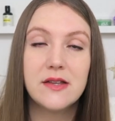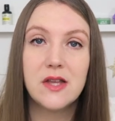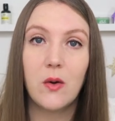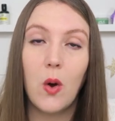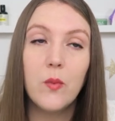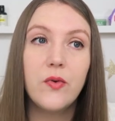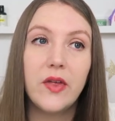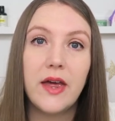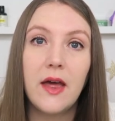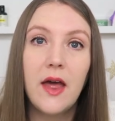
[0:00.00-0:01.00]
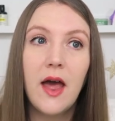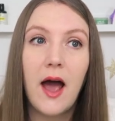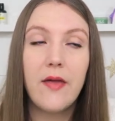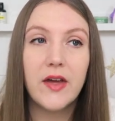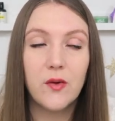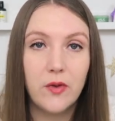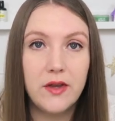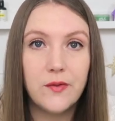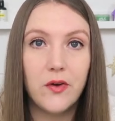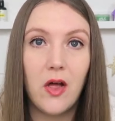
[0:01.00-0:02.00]
So hopefully on like a really
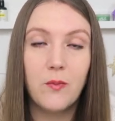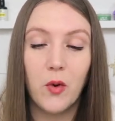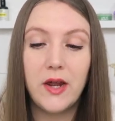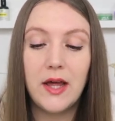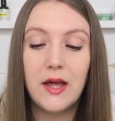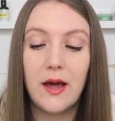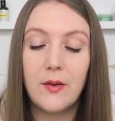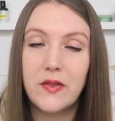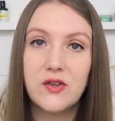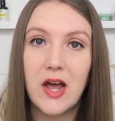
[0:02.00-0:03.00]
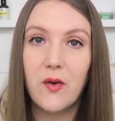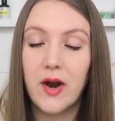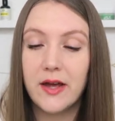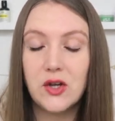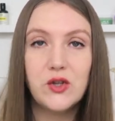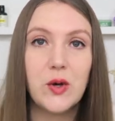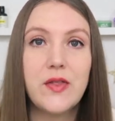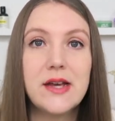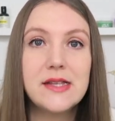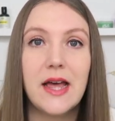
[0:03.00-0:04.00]
difficult morning in the shower, I can enjoy
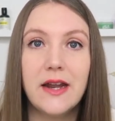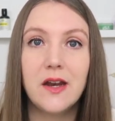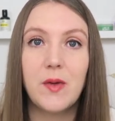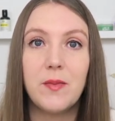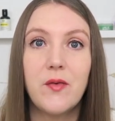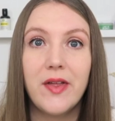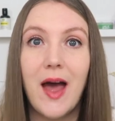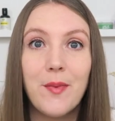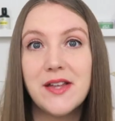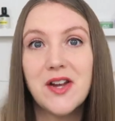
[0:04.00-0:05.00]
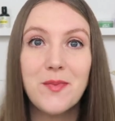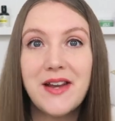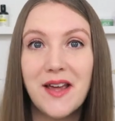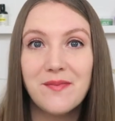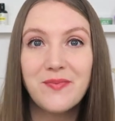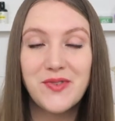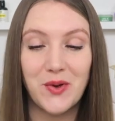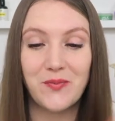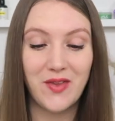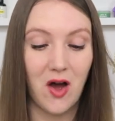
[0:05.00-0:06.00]
this and it'll make me really happy to start my day.
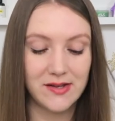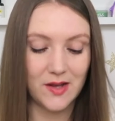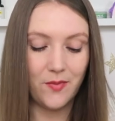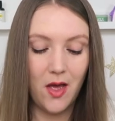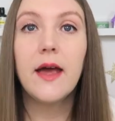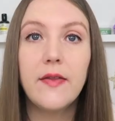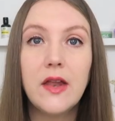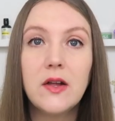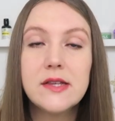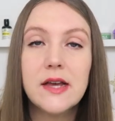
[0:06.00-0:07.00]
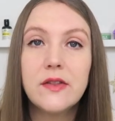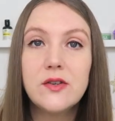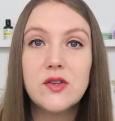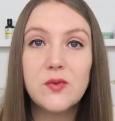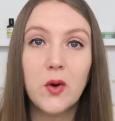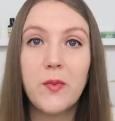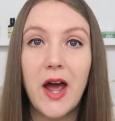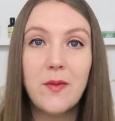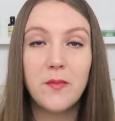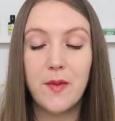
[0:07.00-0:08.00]
So awesome. And it looks like there's just one more
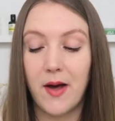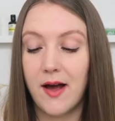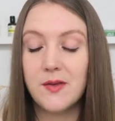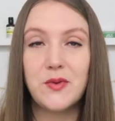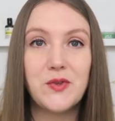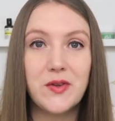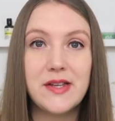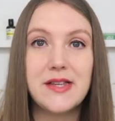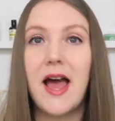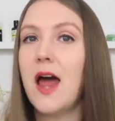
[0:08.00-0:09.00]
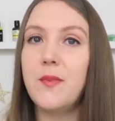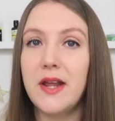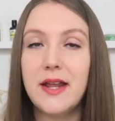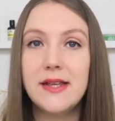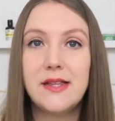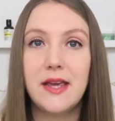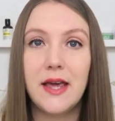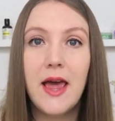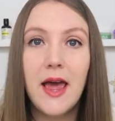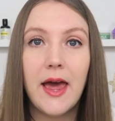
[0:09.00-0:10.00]
item in my box, which is really sad, but it is
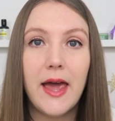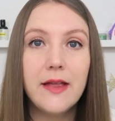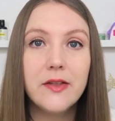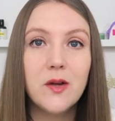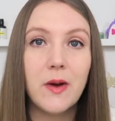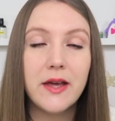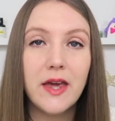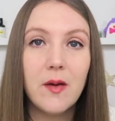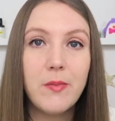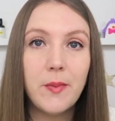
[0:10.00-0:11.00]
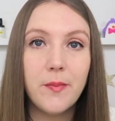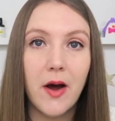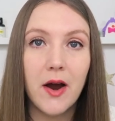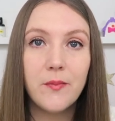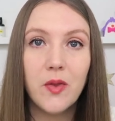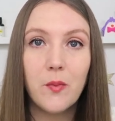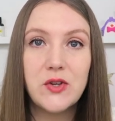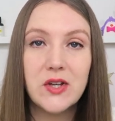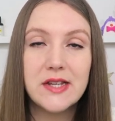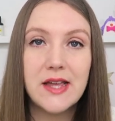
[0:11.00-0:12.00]
the A Little Monkey Bubble Bar,
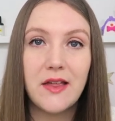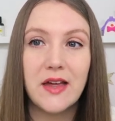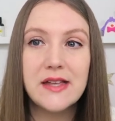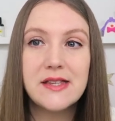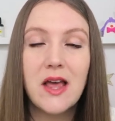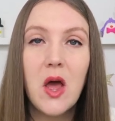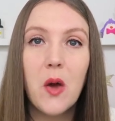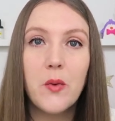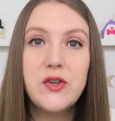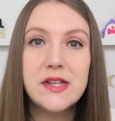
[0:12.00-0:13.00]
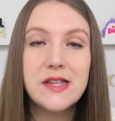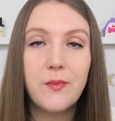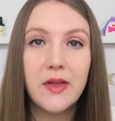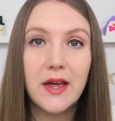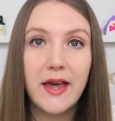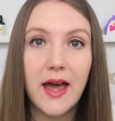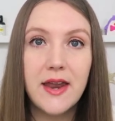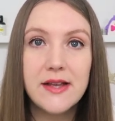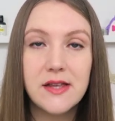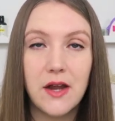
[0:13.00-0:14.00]
which looks like this, which is something,
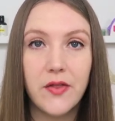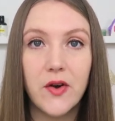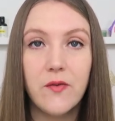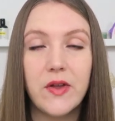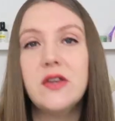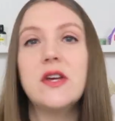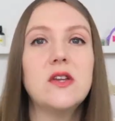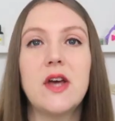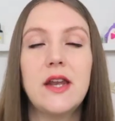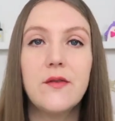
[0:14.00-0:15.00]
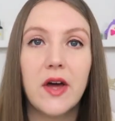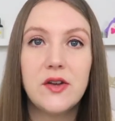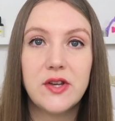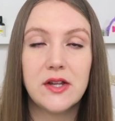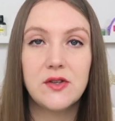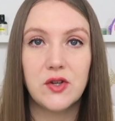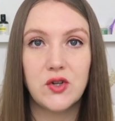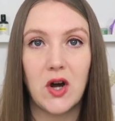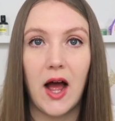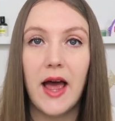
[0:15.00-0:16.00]
again, is another vintage I never got a chance to
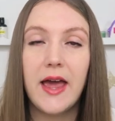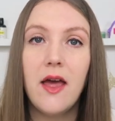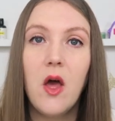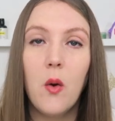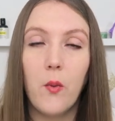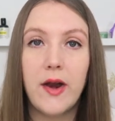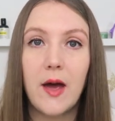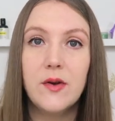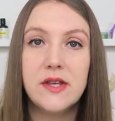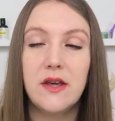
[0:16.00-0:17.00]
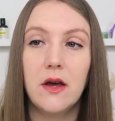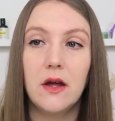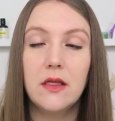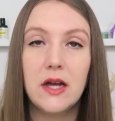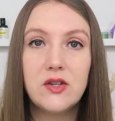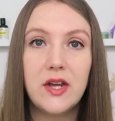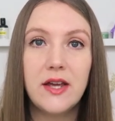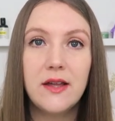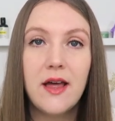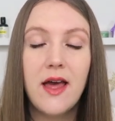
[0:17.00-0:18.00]
try when I was a young
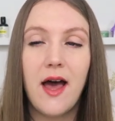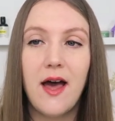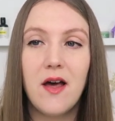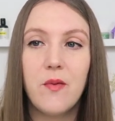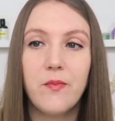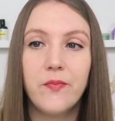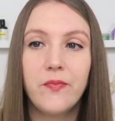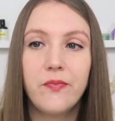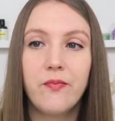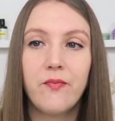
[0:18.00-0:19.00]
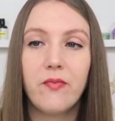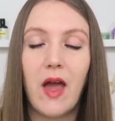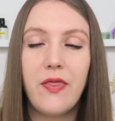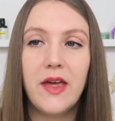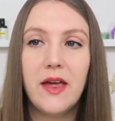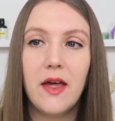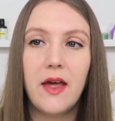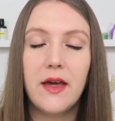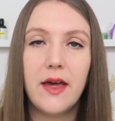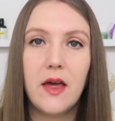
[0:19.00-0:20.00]
Lushy. I think
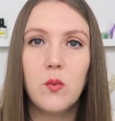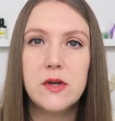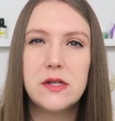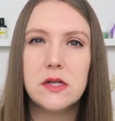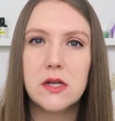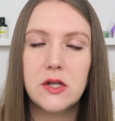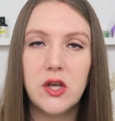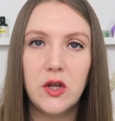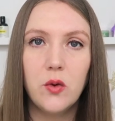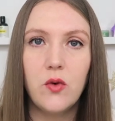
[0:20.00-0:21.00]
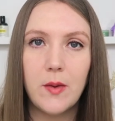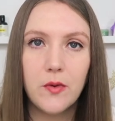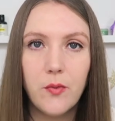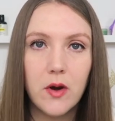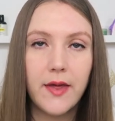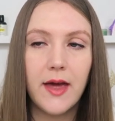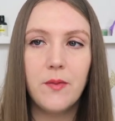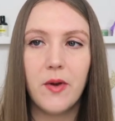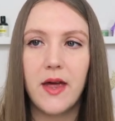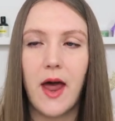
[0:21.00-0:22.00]
it was discontinued right before
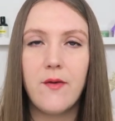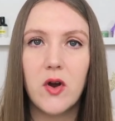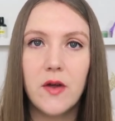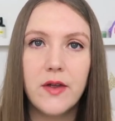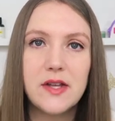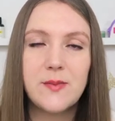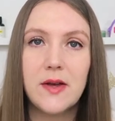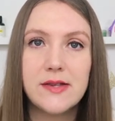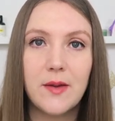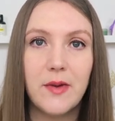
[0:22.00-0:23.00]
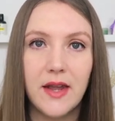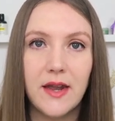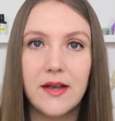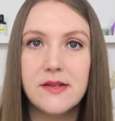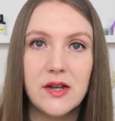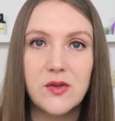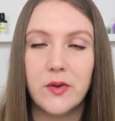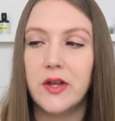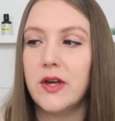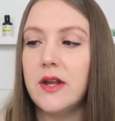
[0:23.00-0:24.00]
then, but I've heard that it smells like bananas and it's
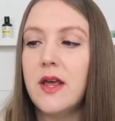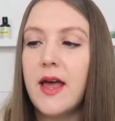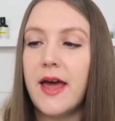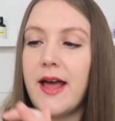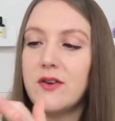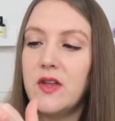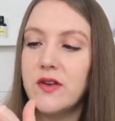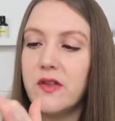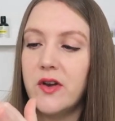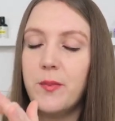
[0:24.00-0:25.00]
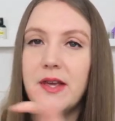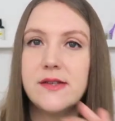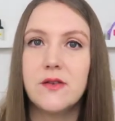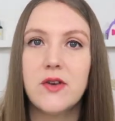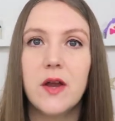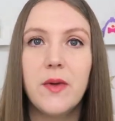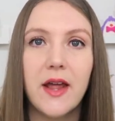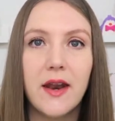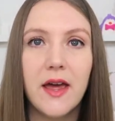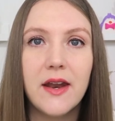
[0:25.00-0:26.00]
really good. And actually there's a little piece of dried
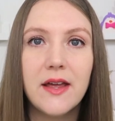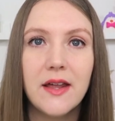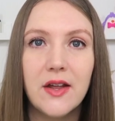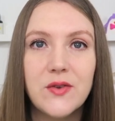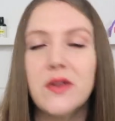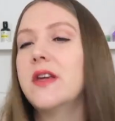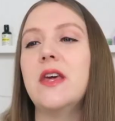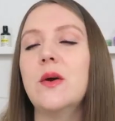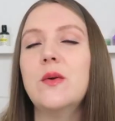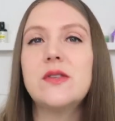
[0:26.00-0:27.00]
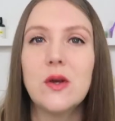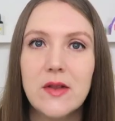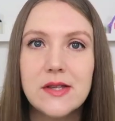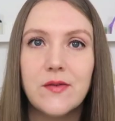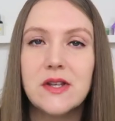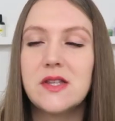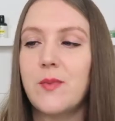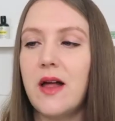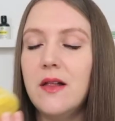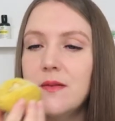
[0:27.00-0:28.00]
banana in it and it's really cute. So let's give it a
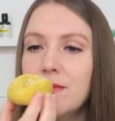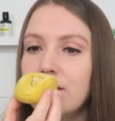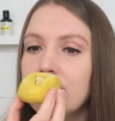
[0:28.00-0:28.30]
smell.